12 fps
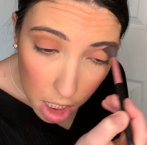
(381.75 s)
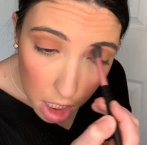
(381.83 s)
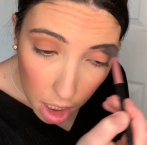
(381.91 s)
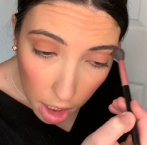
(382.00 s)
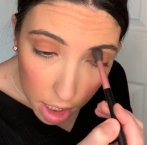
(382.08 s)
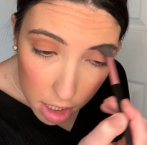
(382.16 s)

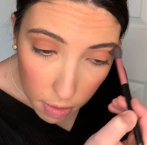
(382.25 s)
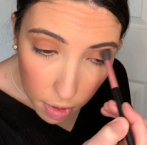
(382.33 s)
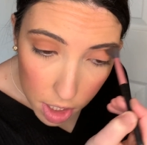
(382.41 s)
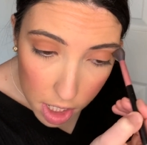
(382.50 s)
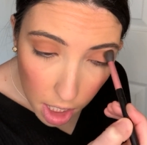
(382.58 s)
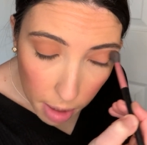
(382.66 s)
All right, so we're
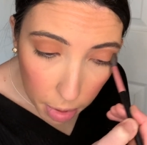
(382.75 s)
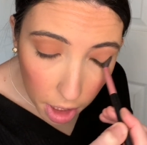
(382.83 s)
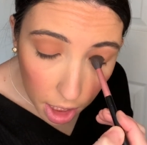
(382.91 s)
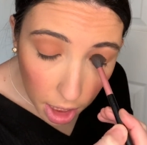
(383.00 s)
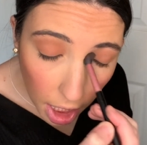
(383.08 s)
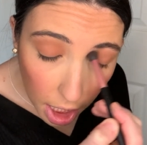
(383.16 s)
just gonna
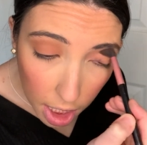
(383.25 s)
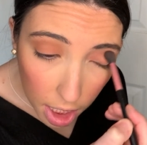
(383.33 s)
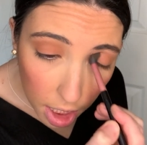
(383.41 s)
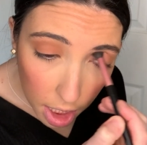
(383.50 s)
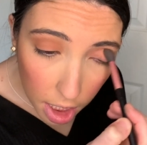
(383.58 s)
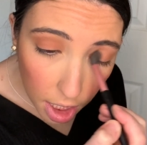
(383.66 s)
blend that
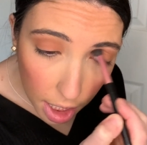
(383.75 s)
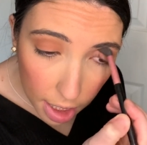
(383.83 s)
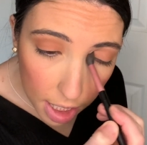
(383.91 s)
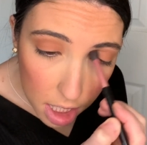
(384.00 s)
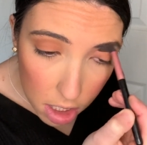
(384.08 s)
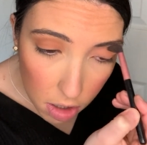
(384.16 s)
in. I
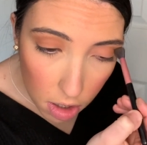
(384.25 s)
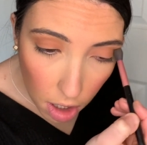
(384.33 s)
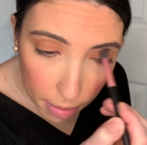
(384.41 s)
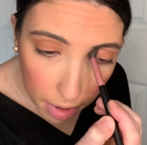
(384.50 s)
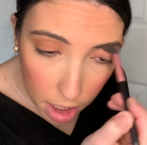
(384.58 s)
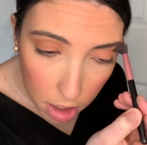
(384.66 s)
like to do
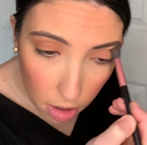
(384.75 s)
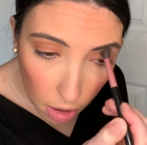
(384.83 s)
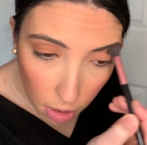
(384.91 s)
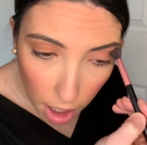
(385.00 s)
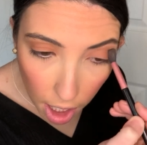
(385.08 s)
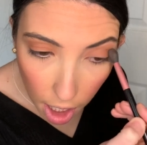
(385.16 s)
I'm gonna do the
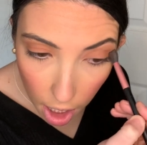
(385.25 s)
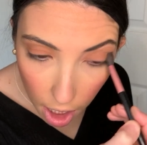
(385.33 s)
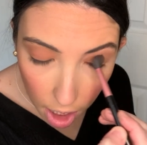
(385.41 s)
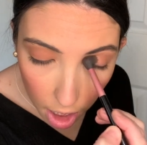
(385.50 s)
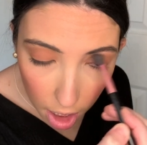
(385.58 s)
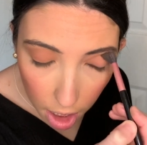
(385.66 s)
whole
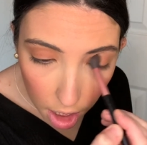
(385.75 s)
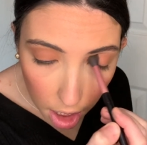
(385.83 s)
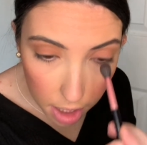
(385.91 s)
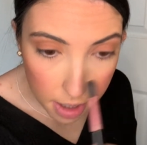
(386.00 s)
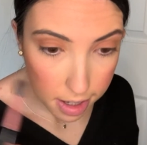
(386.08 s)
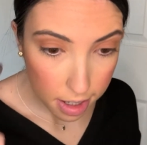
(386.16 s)
eye
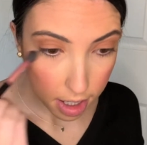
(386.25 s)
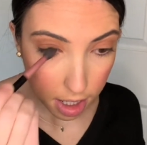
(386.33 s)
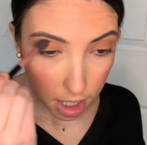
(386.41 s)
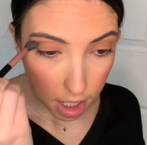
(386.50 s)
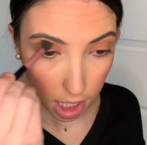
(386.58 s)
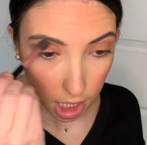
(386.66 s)

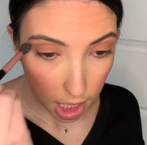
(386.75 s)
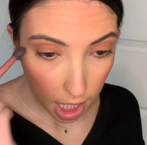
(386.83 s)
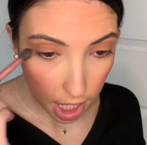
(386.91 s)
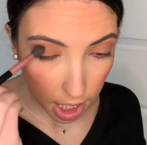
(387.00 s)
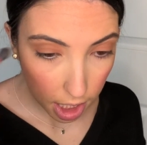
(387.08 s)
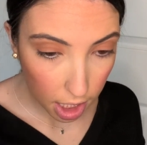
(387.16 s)

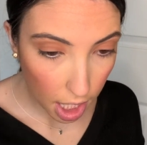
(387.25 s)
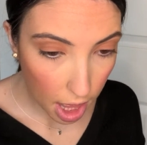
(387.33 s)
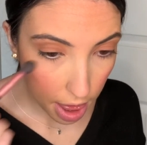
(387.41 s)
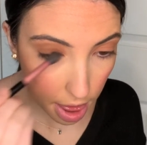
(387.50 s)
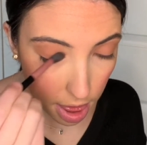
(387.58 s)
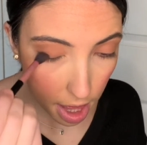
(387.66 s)
like
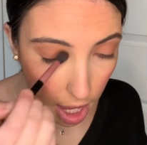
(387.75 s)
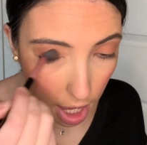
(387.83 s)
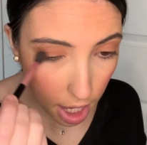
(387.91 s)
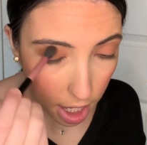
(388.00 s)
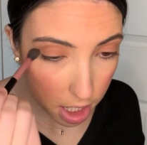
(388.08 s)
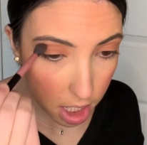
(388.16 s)

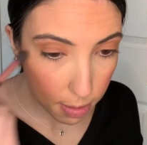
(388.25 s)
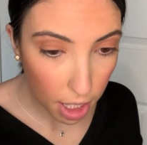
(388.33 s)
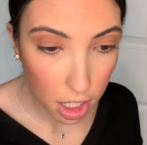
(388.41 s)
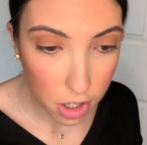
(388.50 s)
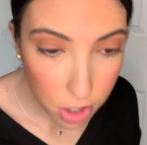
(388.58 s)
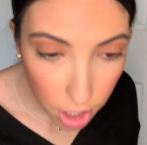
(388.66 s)
that, just
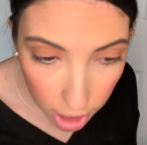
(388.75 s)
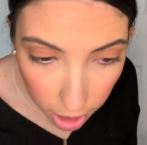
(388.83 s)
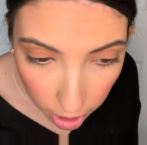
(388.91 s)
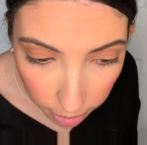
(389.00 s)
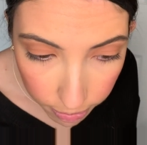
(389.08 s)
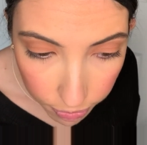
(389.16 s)
making
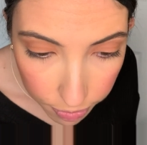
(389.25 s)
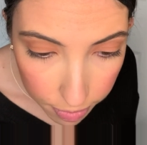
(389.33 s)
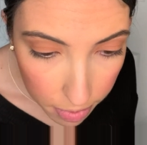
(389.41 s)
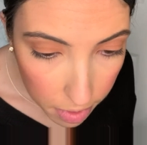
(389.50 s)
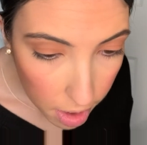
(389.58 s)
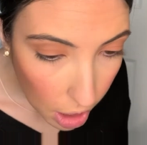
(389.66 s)
sure
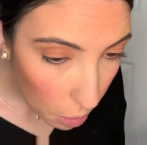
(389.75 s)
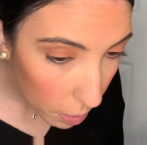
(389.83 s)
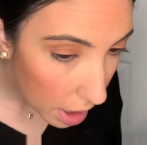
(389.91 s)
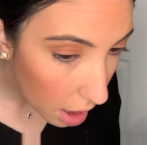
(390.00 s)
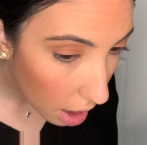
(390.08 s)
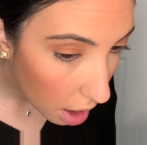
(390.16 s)

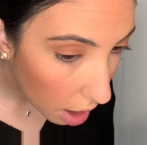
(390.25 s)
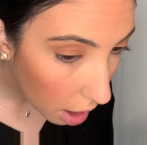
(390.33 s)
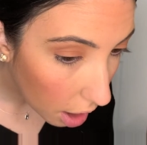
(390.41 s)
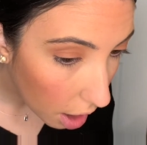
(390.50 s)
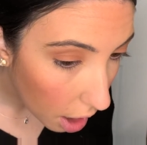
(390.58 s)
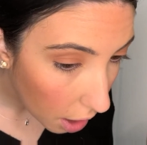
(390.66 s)
we
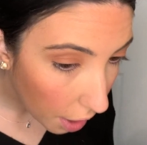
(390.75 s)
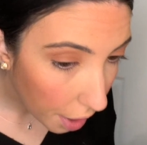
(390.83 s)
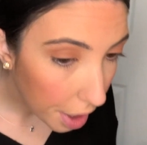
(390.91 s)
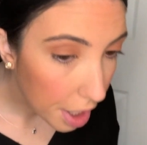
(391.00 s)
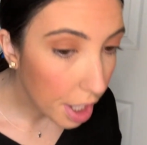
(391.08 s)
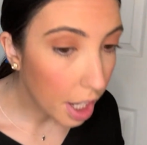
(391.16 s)
are
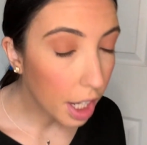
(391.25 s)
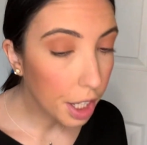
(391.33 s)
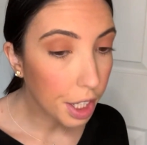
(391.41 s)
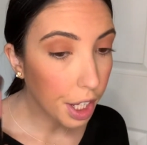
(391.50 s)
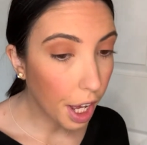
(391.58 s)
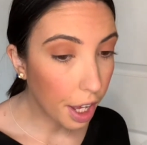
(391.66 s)

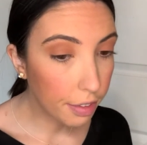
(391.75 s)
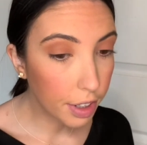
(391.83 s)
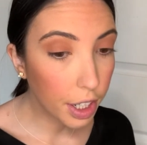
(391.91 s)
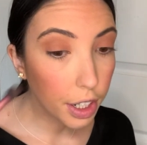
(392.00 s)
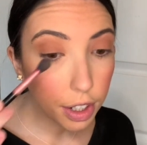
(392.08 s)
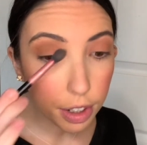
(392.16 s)

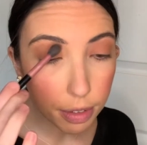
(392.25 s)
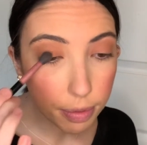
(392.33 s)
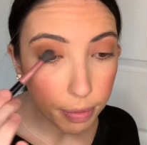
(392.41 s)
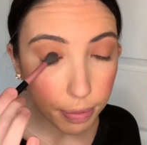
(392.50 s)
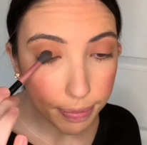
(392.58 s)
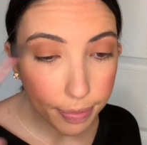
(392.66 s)
covered,
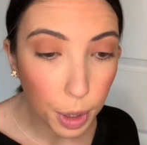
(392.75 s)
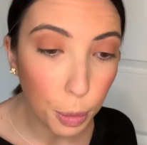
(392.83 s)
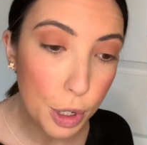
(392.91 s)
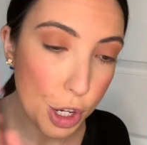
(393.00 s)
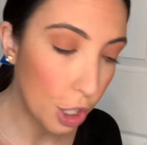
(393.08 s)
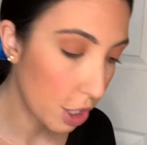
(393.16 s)

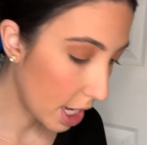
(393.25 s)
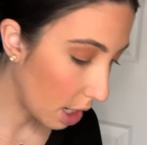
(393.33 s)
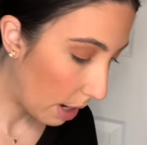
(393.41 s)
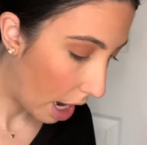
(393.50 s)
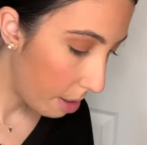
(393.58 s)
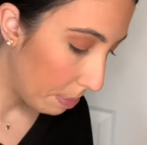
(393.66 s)
which it looks like
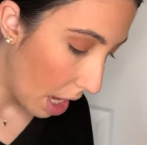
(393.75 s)
we are.